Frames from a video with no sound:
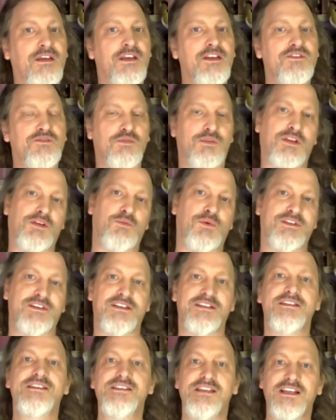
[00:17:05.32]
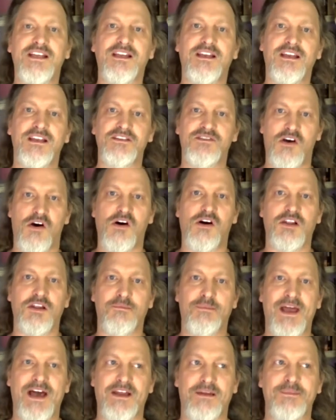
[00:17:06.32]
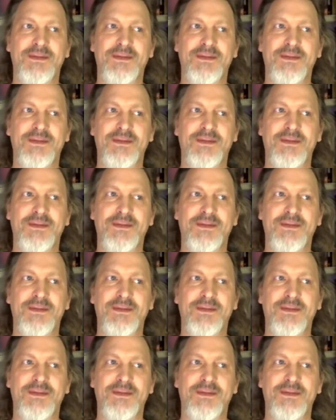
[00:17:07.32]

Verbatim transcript: is really what this scene is all about.